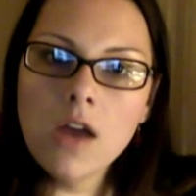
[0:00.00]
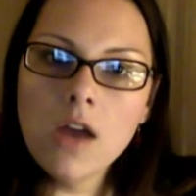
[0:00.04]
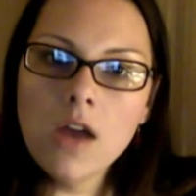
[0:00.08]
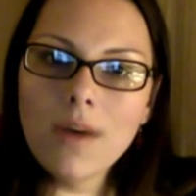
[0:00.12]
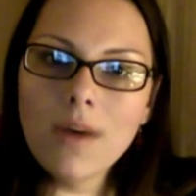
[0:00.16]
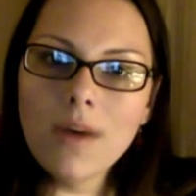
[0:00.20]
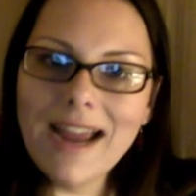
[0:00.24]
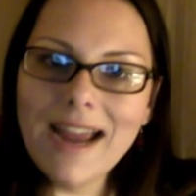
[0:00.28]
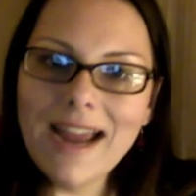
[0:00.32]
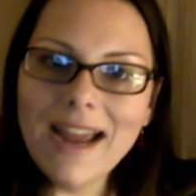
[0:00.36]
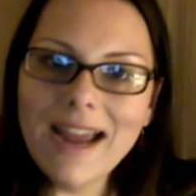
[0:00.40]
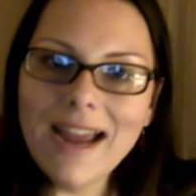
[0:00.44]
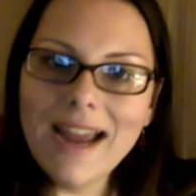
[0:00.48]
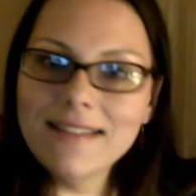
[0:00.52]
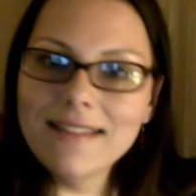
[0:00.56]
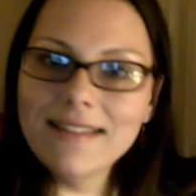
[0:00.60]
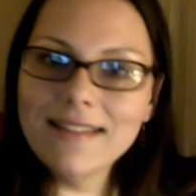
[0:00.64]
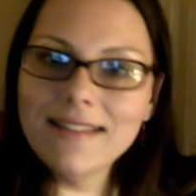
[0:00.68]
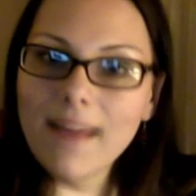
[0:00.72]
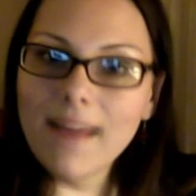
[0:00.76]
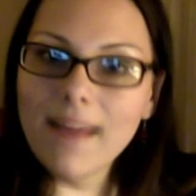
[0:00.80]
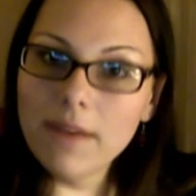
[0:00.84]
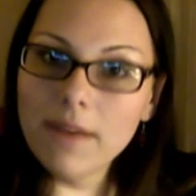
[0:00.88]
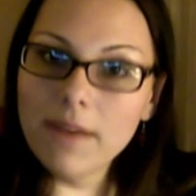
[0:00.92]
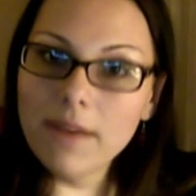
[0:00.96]
When I had the
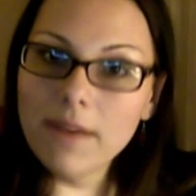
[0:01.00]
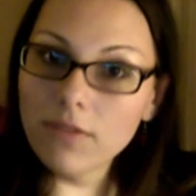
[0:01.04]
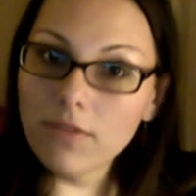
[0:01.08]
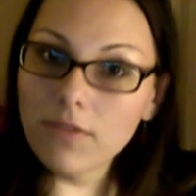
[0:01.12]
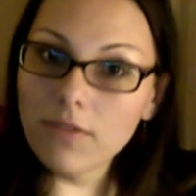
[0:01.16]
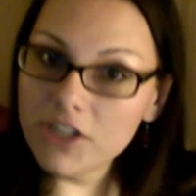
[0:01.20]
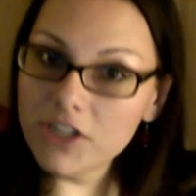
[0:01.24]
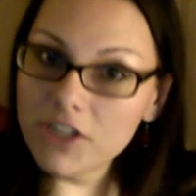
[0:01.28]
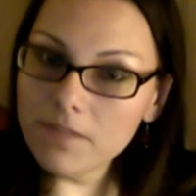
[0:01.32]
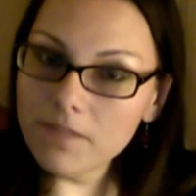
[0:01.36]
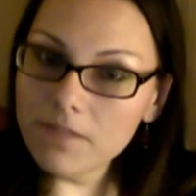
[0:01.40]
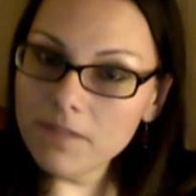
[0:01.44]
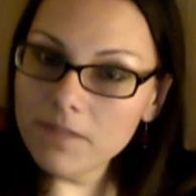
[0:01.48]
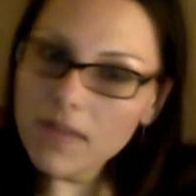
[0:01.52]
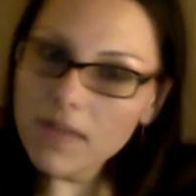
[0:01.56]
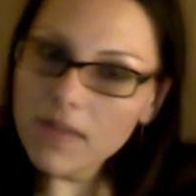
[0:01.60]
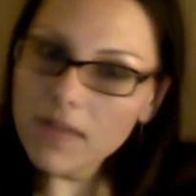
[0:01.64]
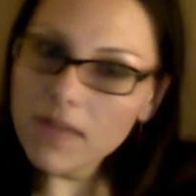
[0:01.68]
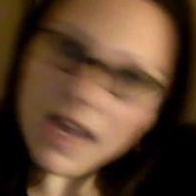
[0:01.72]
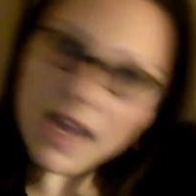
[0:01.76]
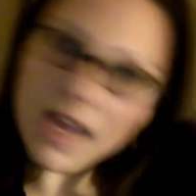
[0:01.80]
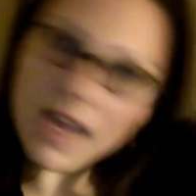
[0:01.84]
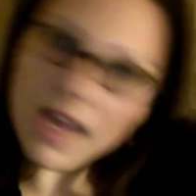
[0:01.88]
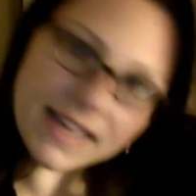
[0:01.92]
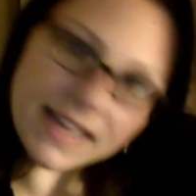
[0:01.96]
lap band revision,
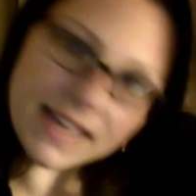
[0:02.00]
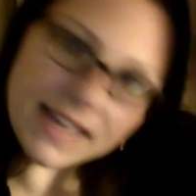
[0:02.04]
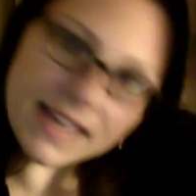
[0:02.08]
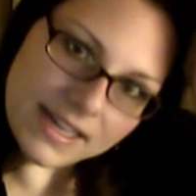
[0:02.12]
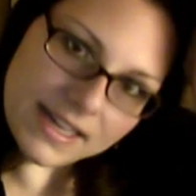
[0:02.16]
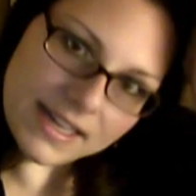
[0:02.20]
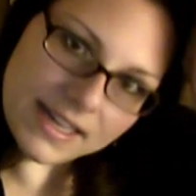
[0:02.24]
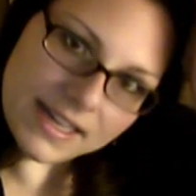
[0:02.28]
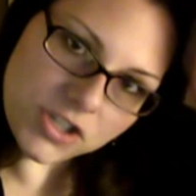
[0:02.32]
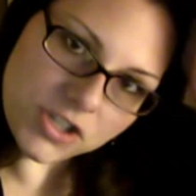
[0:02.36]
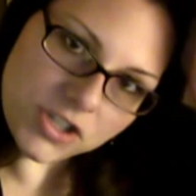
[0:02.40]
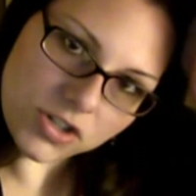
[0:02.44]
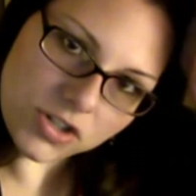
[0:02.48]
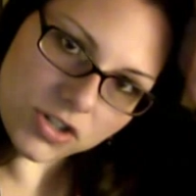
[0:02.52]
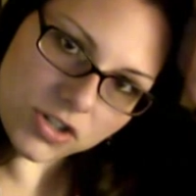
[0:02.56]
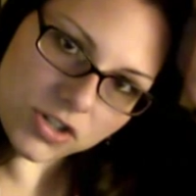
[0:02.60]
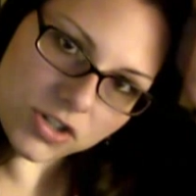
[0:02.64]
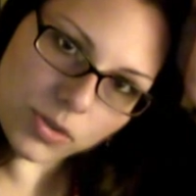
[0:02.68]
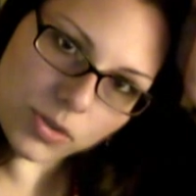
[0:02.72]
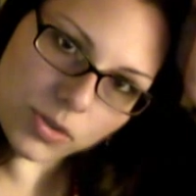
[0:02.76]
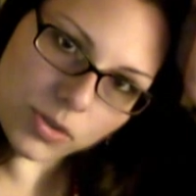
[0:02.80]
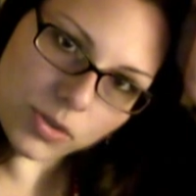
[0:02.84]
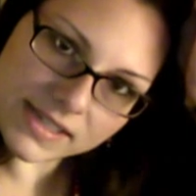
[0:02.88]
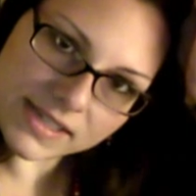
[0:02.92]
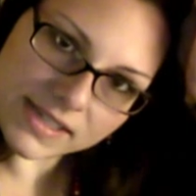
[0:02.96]
again, took
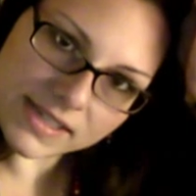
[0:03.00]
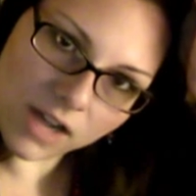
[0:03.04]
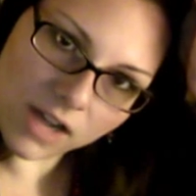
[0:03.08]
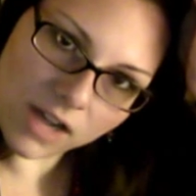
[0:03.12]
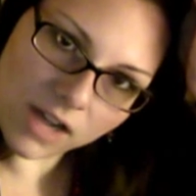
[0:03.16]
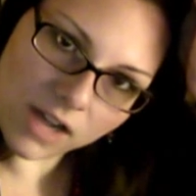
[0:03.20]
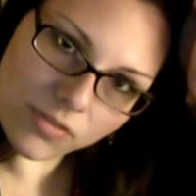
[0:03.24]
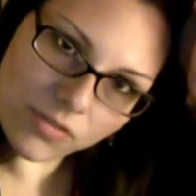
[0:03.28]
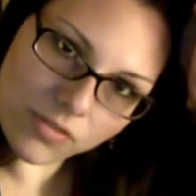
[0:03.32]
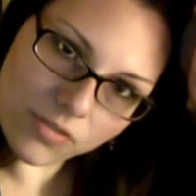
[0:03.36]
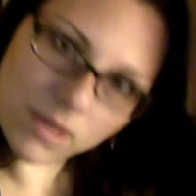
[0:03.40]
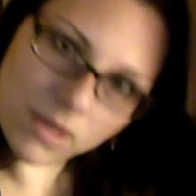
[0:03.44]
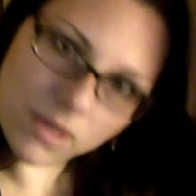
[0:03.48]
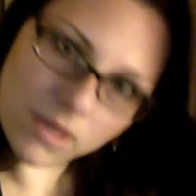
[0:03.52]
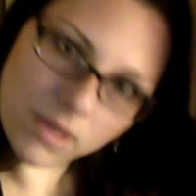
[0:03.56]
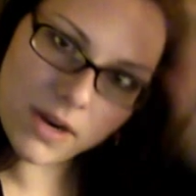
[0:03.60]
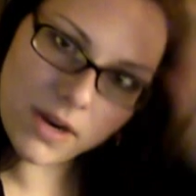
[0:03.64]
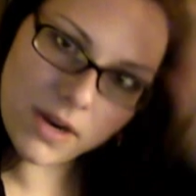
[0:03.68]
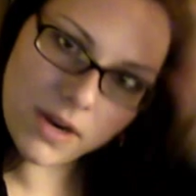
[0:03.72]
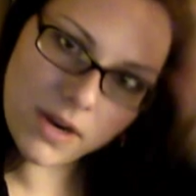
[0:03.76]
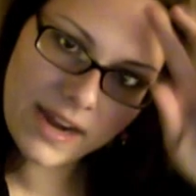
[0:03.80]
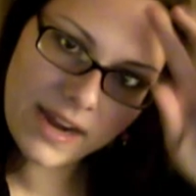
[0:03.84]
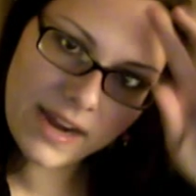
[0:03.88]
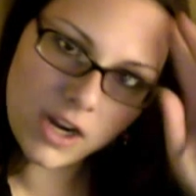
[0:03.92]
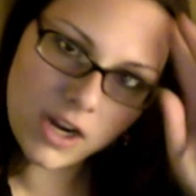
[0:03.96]
2 weeks off. Would have been
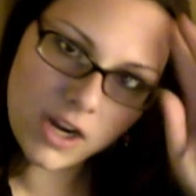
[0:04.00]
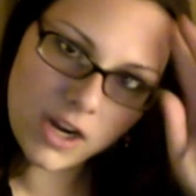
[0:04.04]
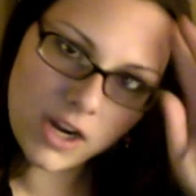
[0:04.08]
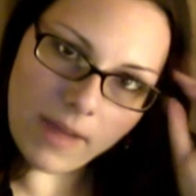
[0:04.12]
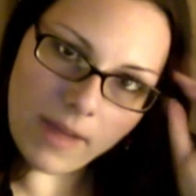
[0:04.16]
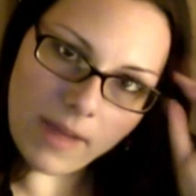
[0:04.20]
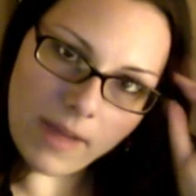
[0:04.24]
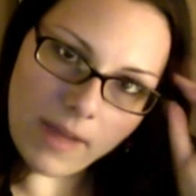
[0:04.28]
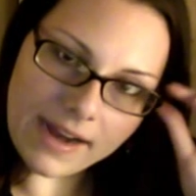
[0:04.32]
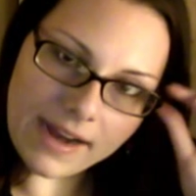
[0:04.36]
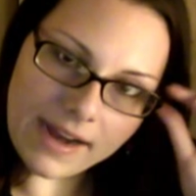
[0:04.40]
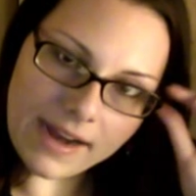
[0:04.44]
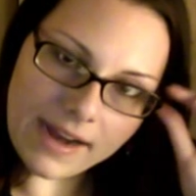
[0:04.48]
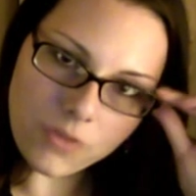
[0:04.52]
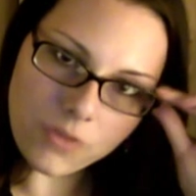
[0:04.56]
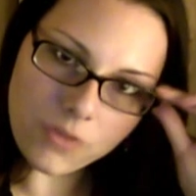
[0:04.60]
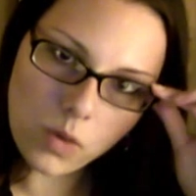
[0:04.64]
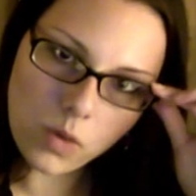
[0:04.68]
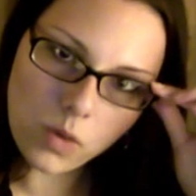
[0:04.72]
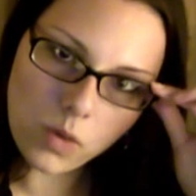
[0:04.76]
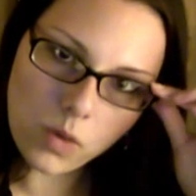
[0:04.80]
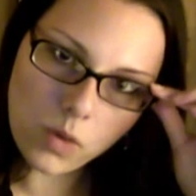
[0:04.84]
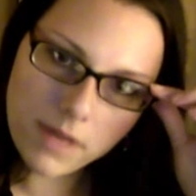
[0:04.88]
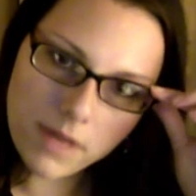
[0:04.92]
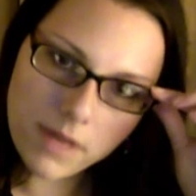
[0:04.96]
okay to go back after
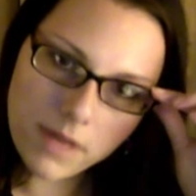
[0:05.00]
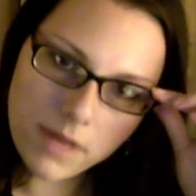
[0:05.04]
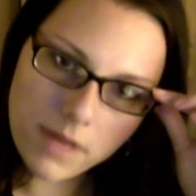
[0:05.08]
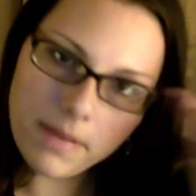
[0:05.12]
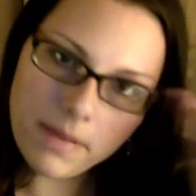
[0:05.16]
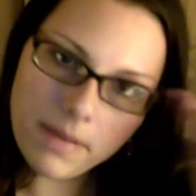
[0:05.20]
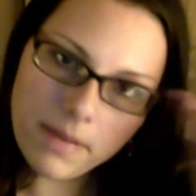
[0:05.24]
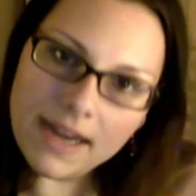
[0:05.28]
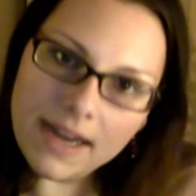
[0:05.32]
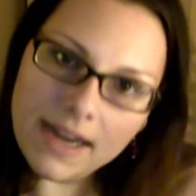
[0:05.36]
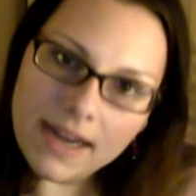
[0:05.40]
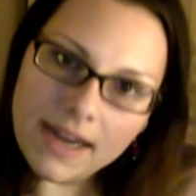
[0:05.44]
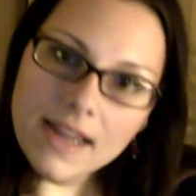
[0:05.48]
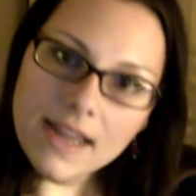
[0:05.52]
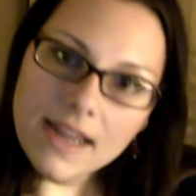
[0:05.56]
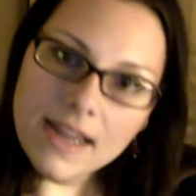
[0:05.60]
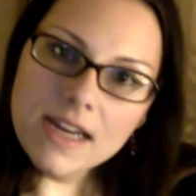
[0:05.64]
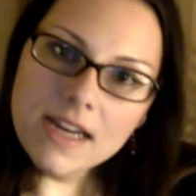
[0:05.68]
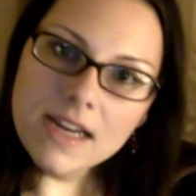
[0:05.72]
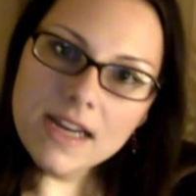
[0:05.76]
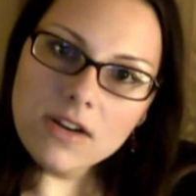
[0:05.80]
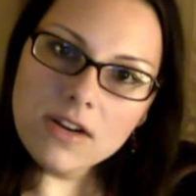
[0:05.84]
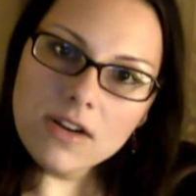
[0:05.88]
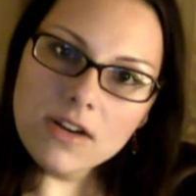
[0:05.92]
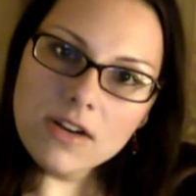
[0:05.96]
one, but
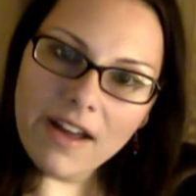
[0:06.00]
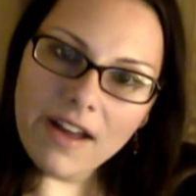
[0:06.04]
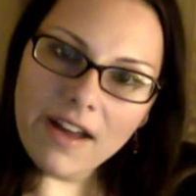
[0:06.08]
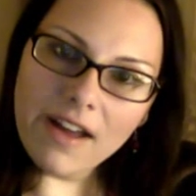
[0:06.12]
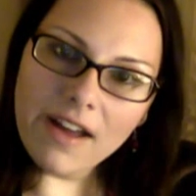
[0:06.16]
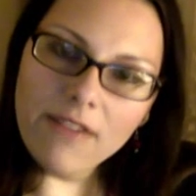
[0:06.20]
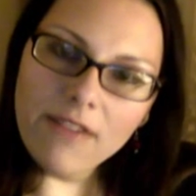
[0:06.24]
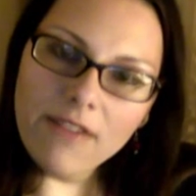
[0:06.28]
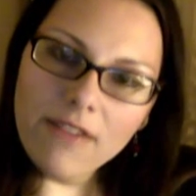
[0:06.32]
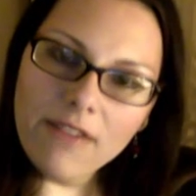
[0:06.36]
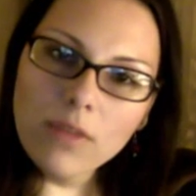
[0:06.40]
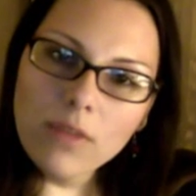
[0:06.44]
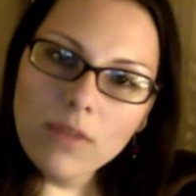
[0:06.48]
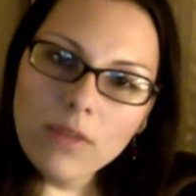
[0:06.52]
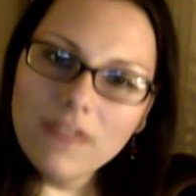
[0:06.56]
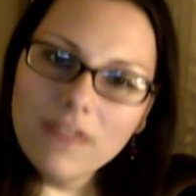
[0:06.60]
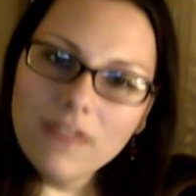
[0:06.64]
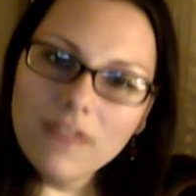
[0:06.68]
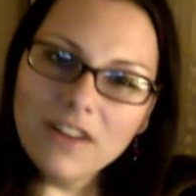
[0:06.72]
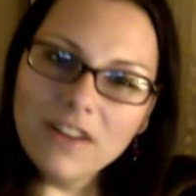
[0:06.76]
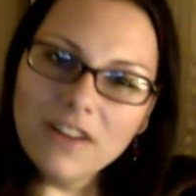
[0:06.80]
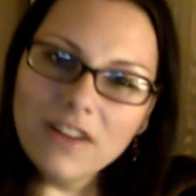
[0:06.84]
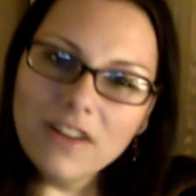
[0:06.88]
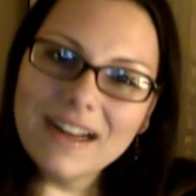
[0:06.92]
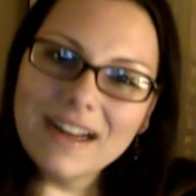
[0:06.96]
really
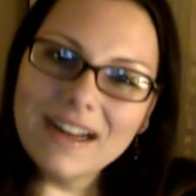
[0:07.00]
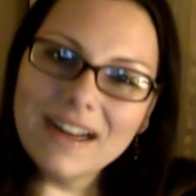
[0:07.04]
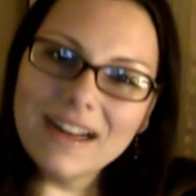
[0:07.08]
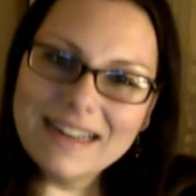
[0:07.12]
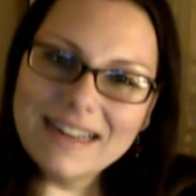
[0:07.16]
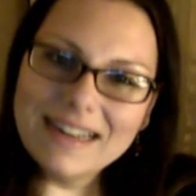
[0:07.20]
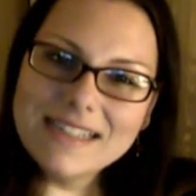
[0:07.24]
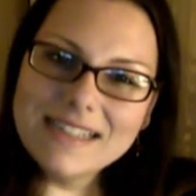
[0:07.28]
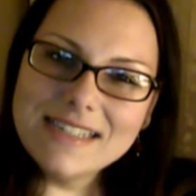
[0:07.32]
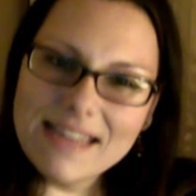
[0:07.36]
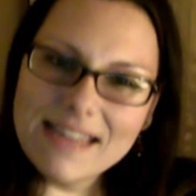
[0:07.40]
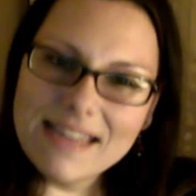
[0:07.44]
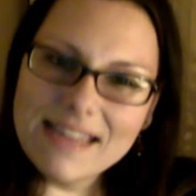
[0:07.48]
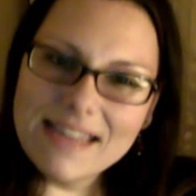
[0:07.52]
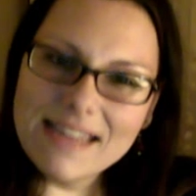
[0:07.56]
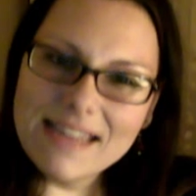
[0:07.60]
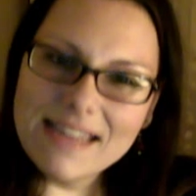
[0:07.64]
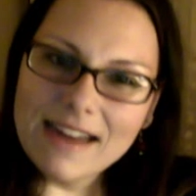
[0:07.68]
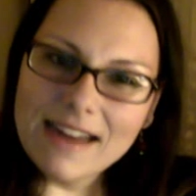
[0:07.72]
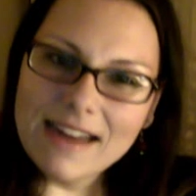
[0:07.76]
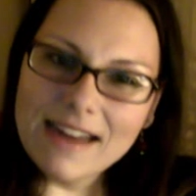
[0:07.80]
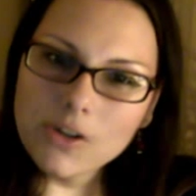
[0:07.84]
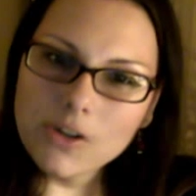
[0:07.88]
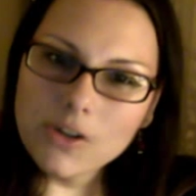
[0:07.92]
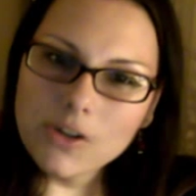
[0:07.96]
felt like I needed to take that
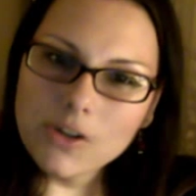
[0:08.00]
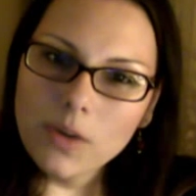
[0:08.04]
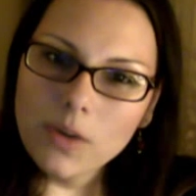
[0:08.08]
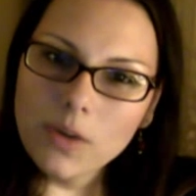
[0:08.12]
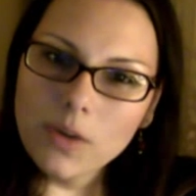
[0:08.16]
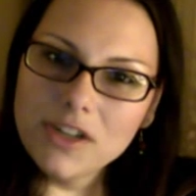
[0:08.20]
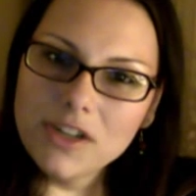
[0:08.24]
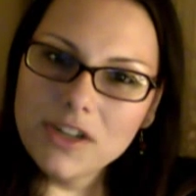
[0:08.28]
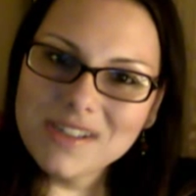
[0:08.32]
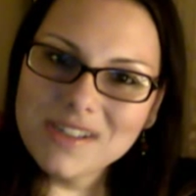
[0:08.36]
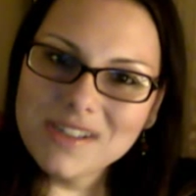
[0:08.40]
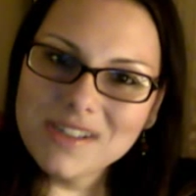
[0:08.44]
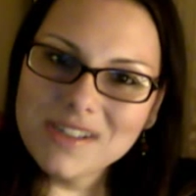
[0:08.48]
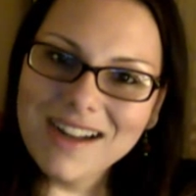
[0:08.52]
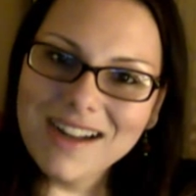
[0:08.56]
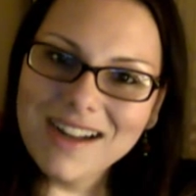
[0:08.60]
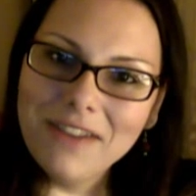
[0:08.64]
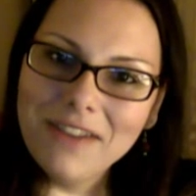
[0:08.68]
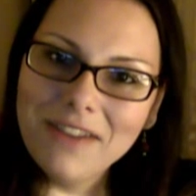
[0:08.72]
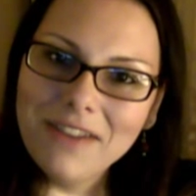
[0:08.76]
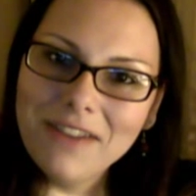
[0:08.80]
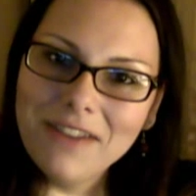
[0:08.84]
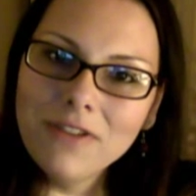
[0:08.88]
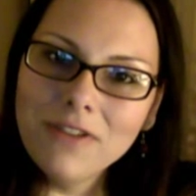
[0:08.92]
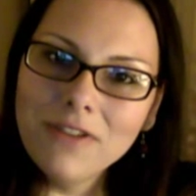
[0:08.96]
extra week just to
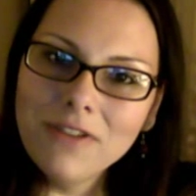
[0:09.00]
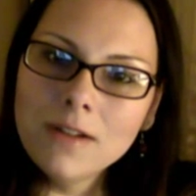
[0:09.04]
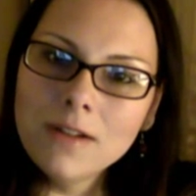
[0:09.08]
kind of